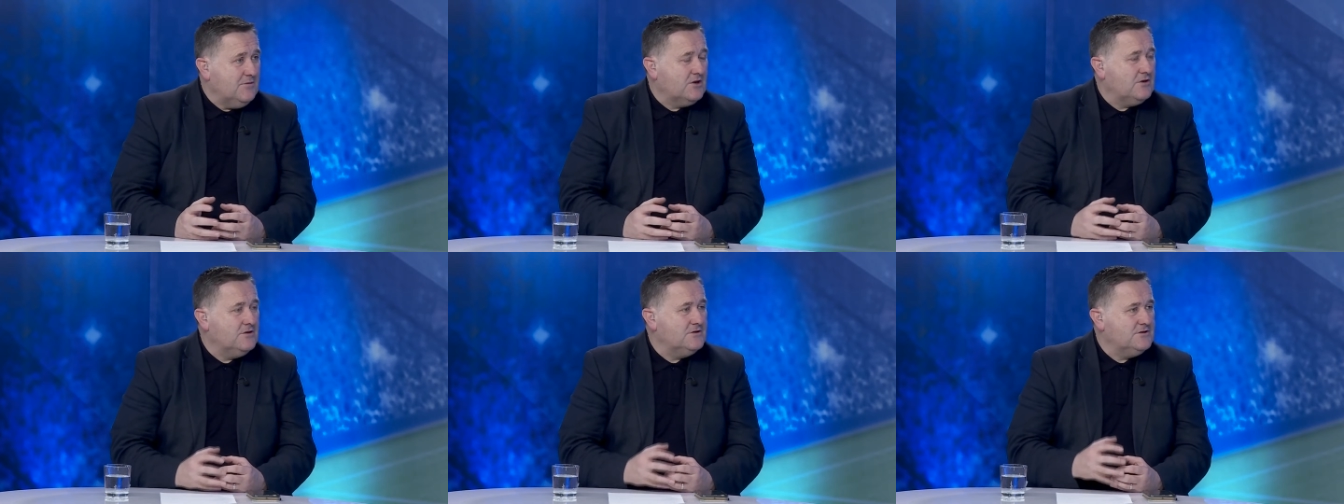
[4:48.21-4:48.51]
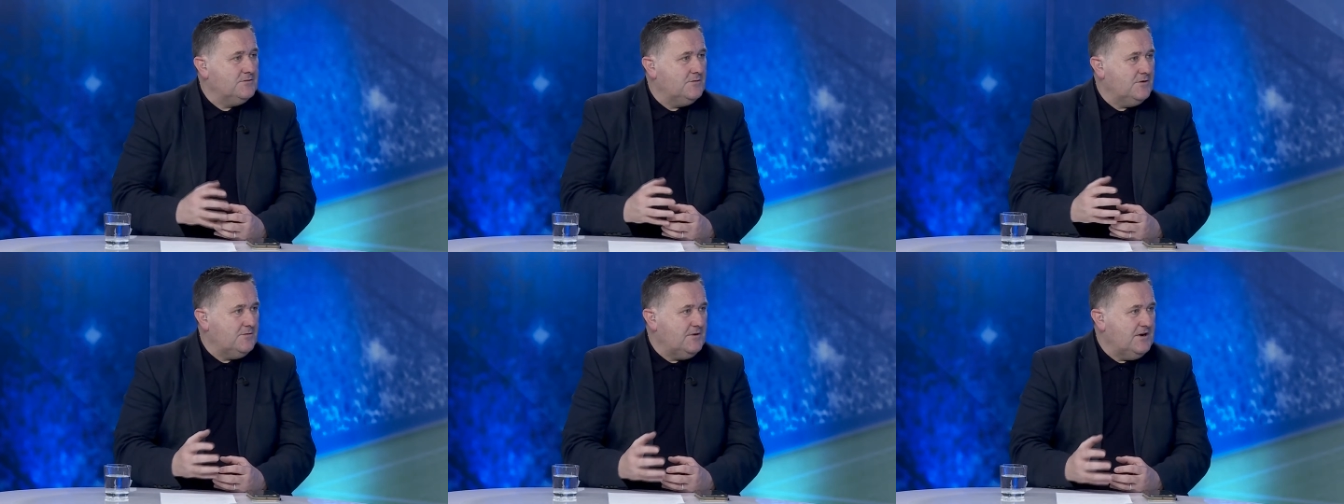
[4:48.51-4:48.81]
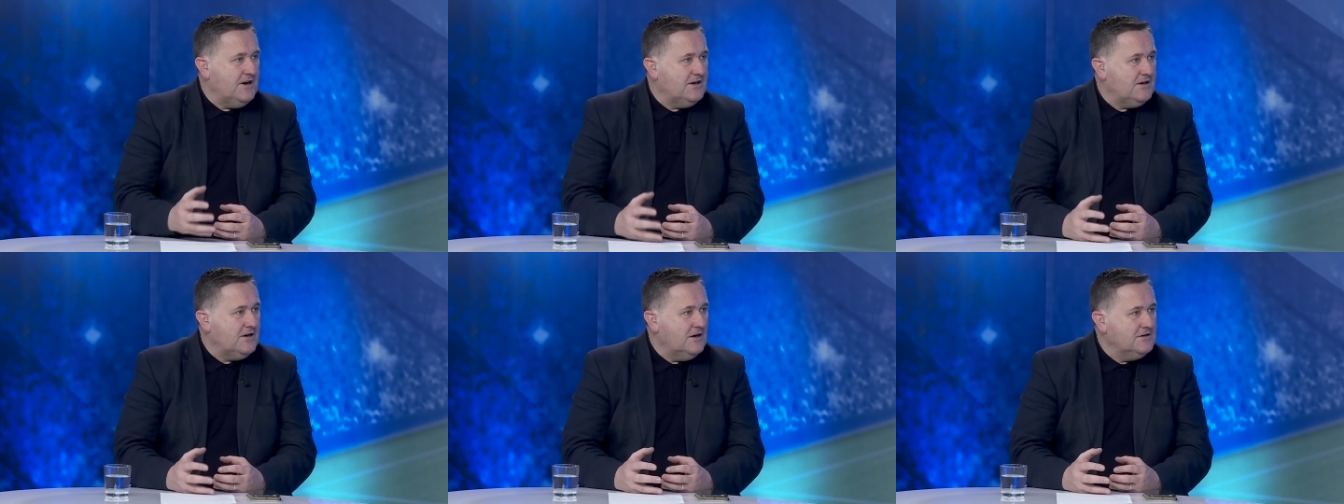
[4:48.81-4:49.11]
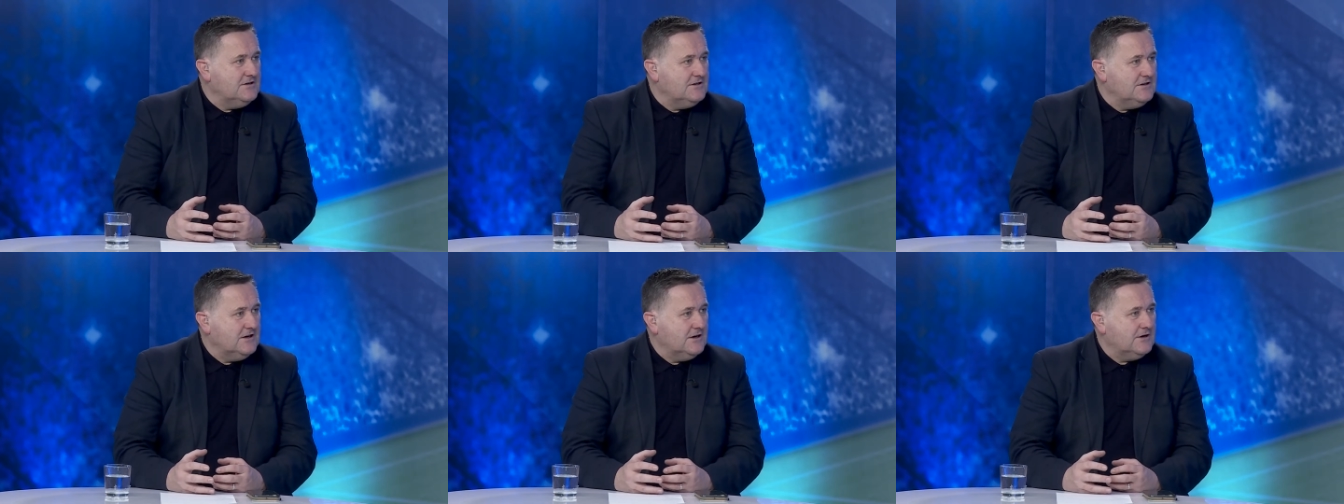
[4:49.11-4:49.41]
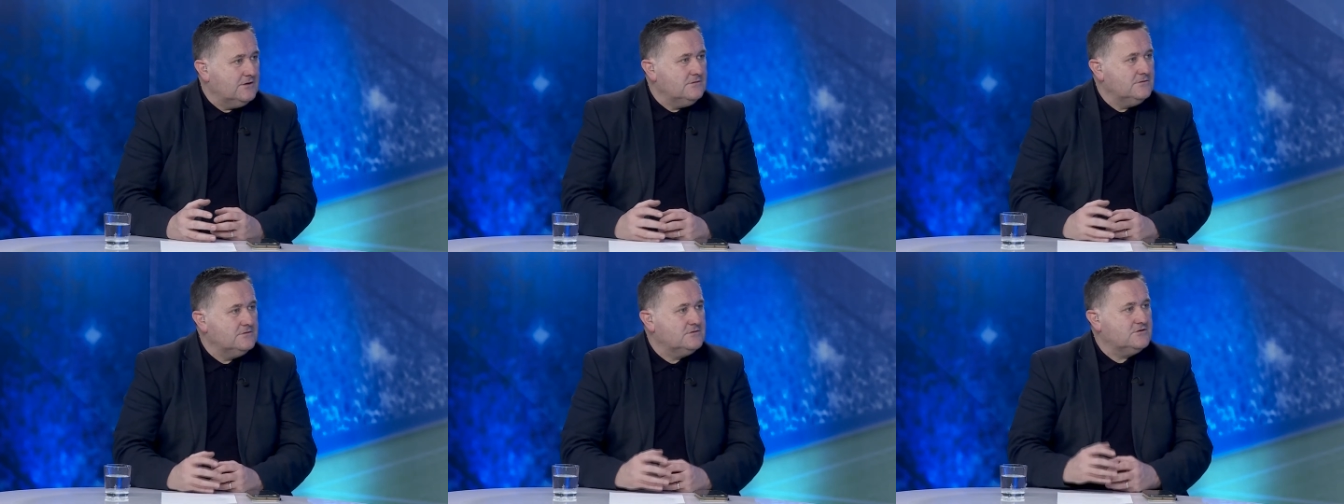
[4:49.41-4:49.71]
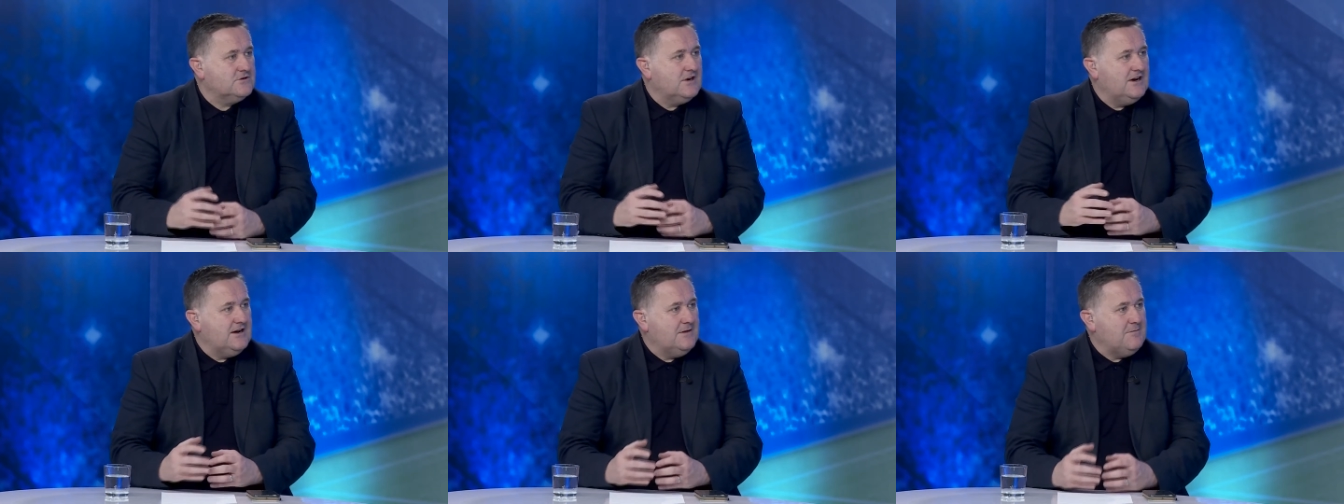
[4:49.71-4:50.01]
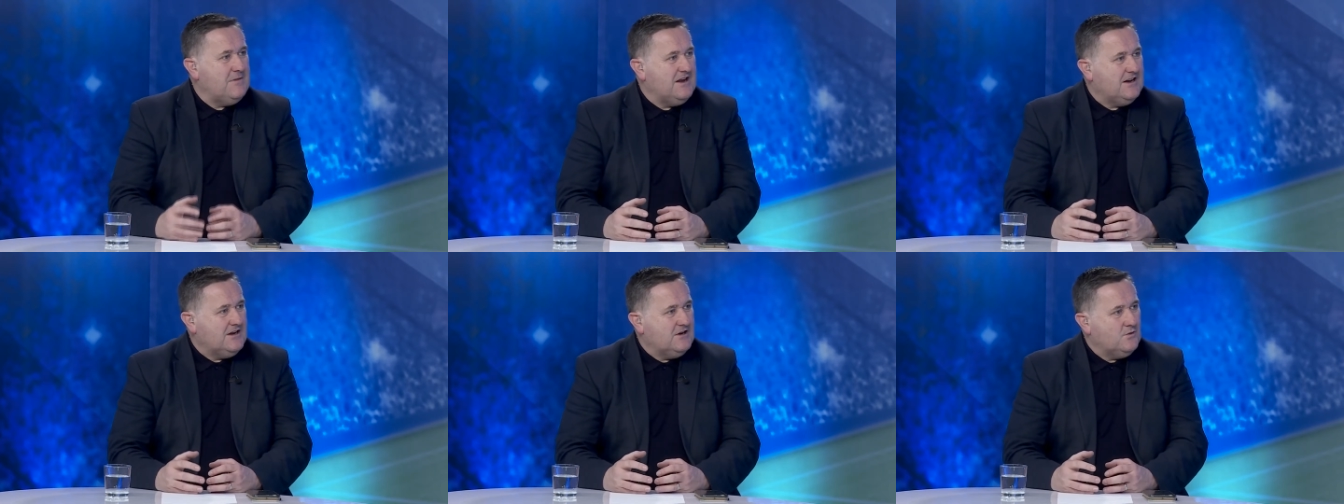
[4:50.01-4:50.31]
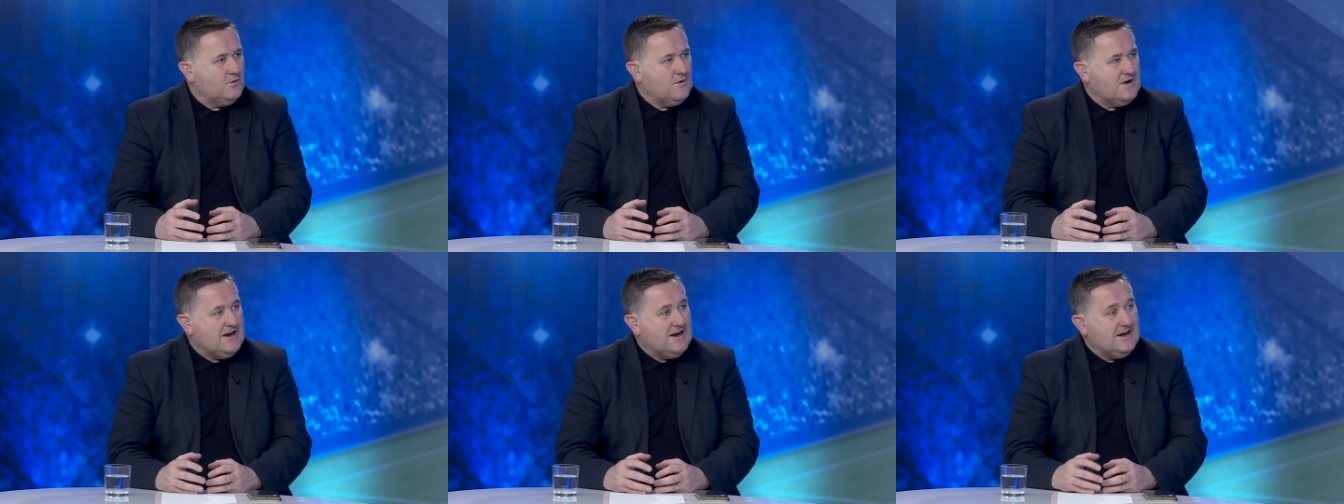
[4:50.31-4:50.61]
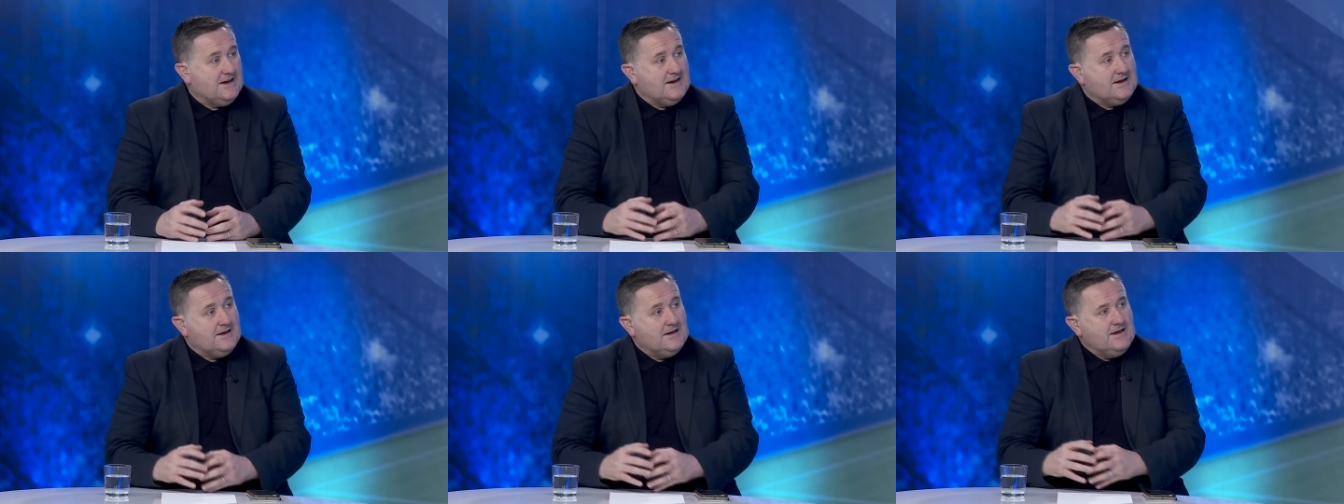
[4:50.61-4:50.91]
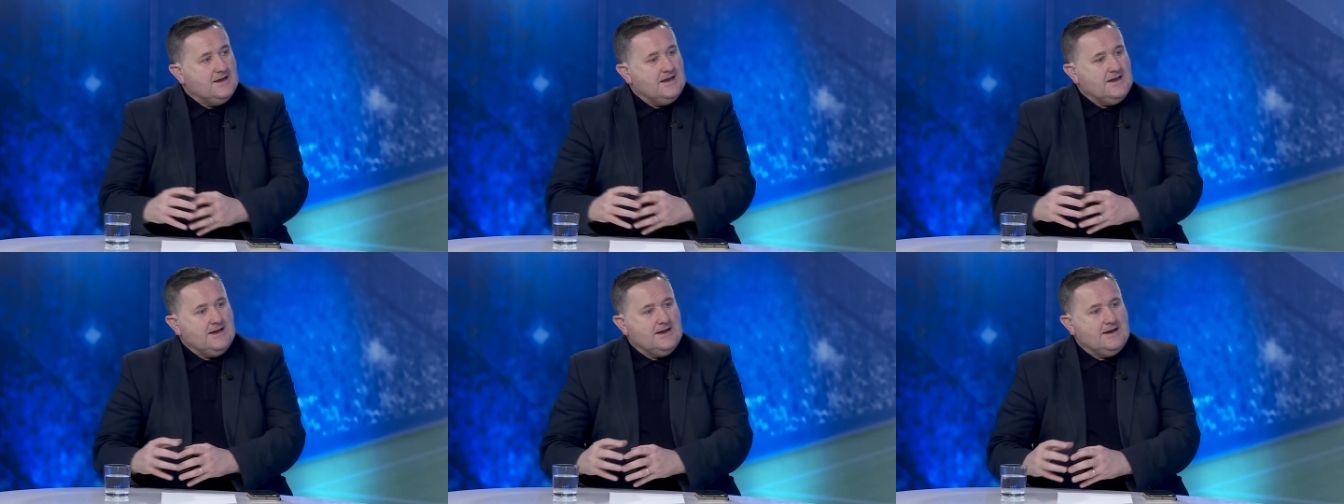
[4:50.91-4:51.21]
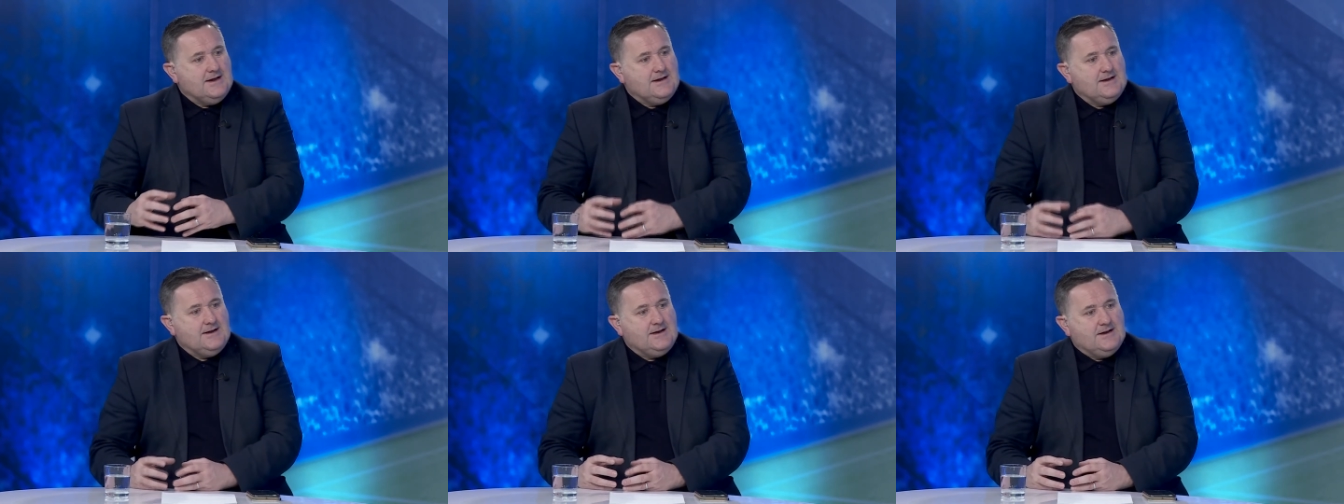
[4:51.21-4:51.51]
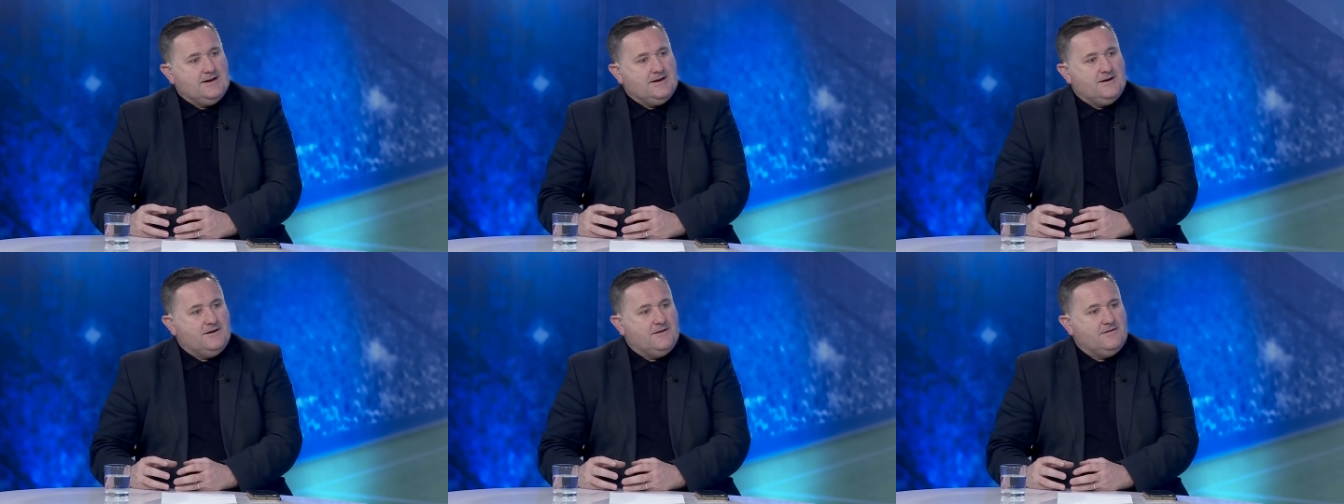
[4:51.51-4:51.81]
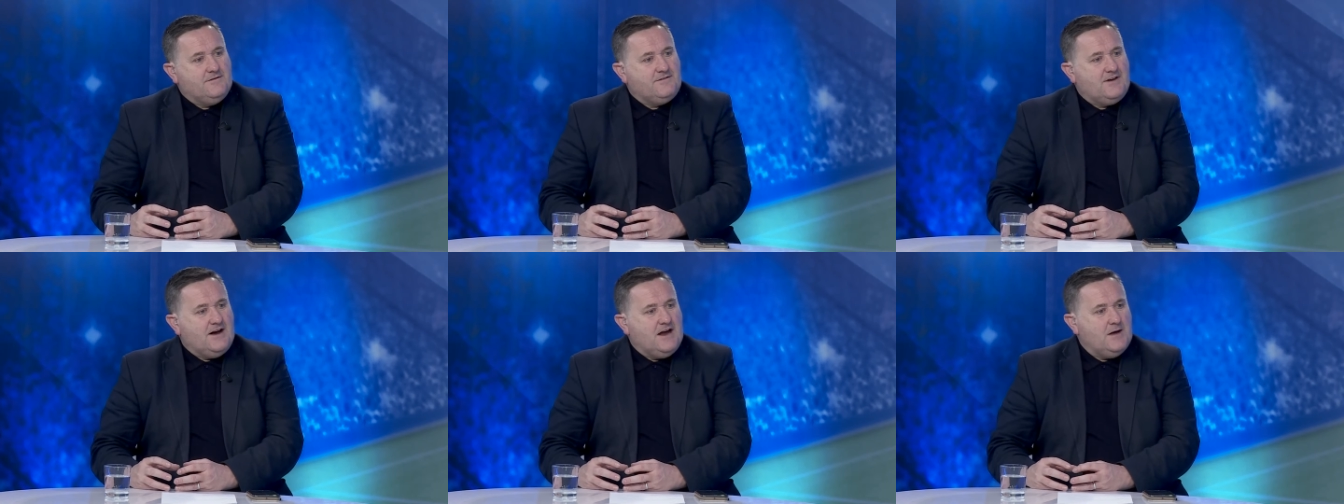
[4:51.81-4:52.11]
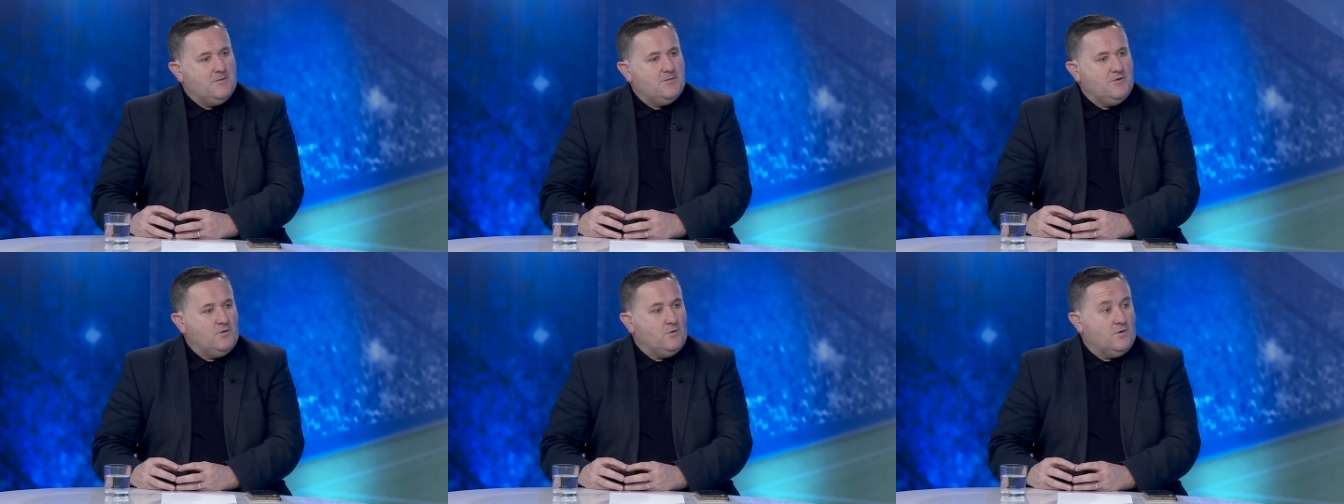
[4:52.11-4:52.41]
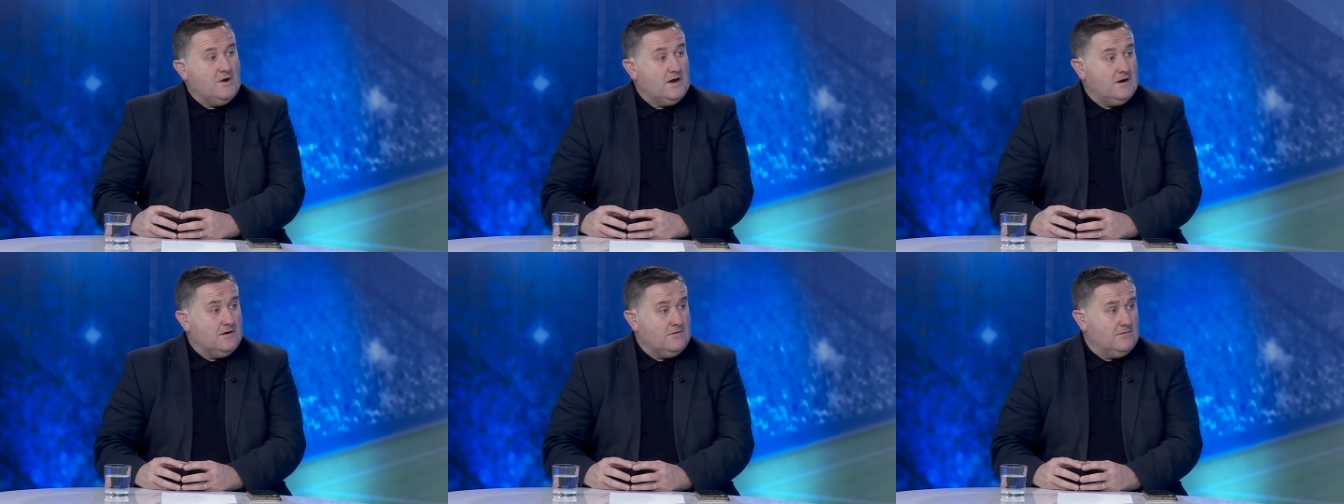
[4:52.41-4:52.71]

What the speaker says: Because you would have been a young girl trying to make your way in an environment where